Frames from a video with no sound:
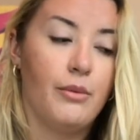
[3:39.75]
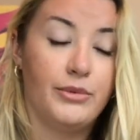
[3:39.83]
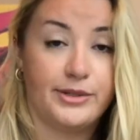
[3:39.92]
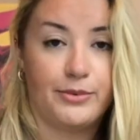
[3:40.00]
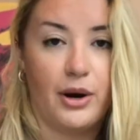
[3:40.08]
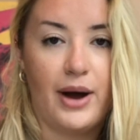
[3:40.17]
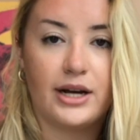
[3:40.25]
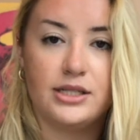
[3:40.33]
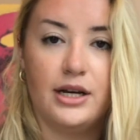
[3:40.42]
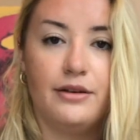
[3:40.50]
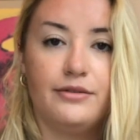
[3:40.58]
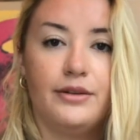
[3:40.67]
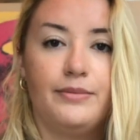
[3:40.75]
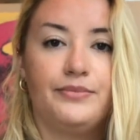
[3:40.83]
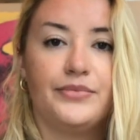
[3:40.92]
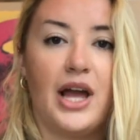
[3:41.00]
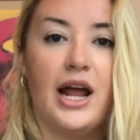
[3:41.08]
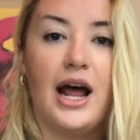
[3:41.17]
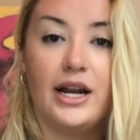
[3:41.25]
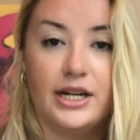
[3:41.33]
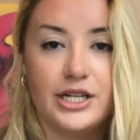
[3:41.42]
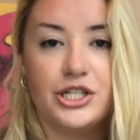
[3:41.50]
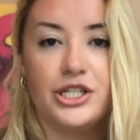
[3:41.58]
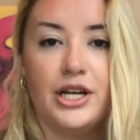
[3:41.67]
was proactive and had
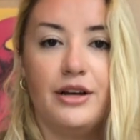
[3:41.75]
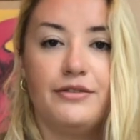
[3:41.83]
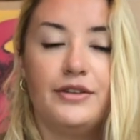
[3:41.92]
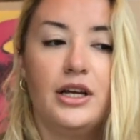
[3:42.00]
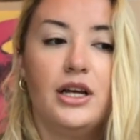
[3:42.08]
initiative.